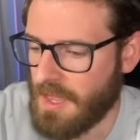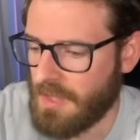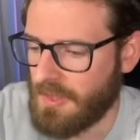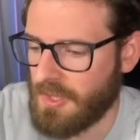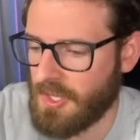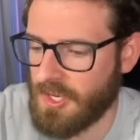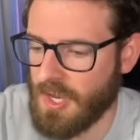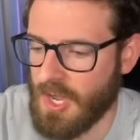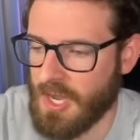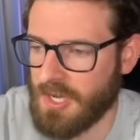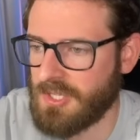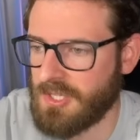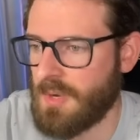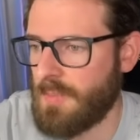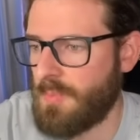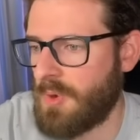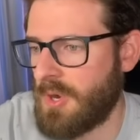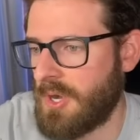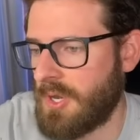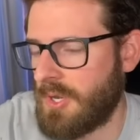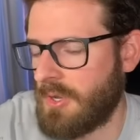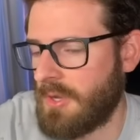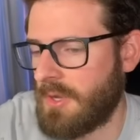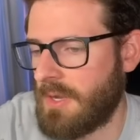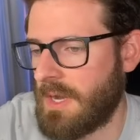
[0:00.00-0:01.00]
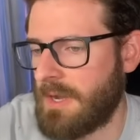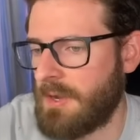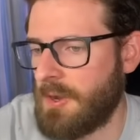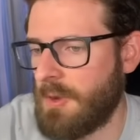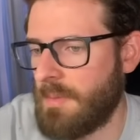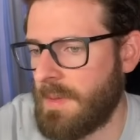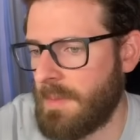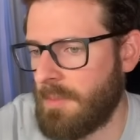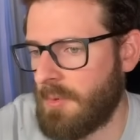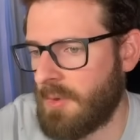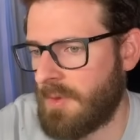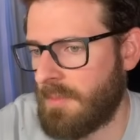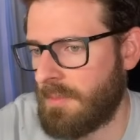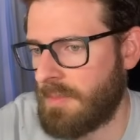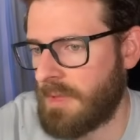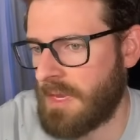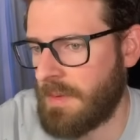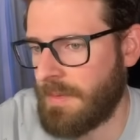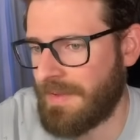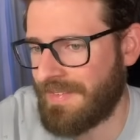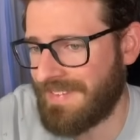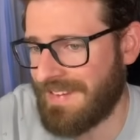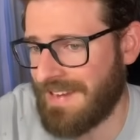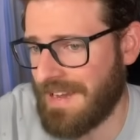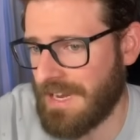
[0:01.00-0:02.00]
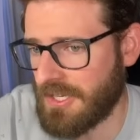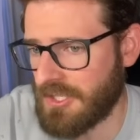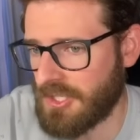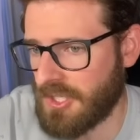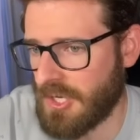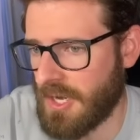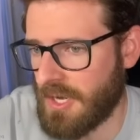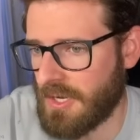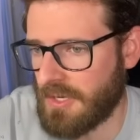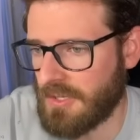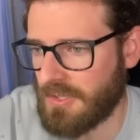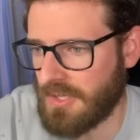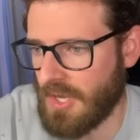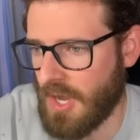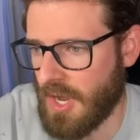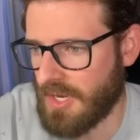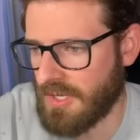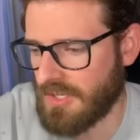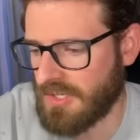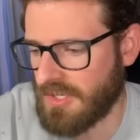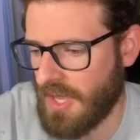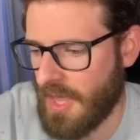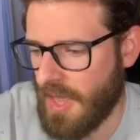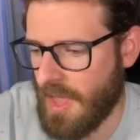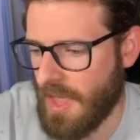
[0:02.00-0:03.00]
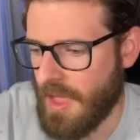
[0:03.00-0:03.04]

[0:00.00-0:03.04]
The docs are pretty good. I know people complain about the Next docs.